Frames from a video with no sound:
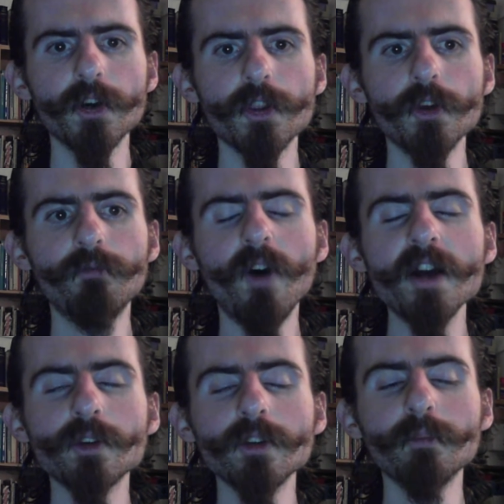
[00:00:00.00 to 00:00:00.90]
the
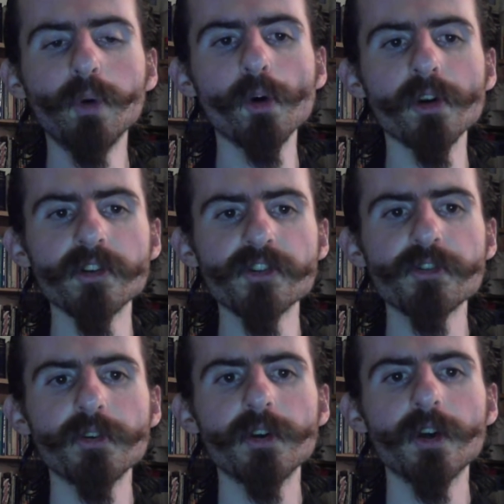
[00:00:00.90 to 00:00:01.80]
vital
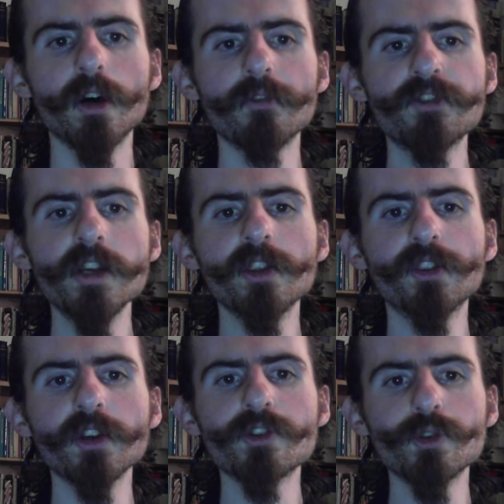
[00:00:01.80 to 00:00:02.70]
importance of seeing
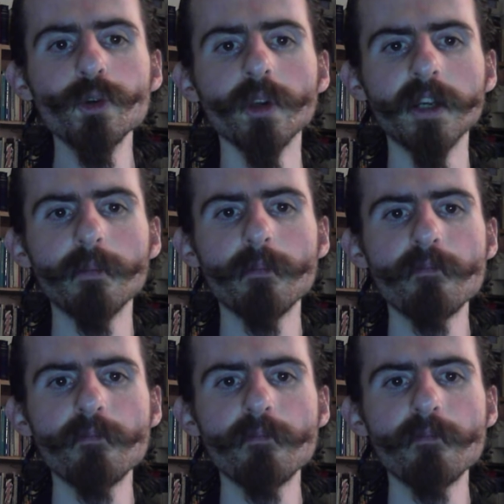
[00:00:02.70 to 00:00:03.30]
things truly,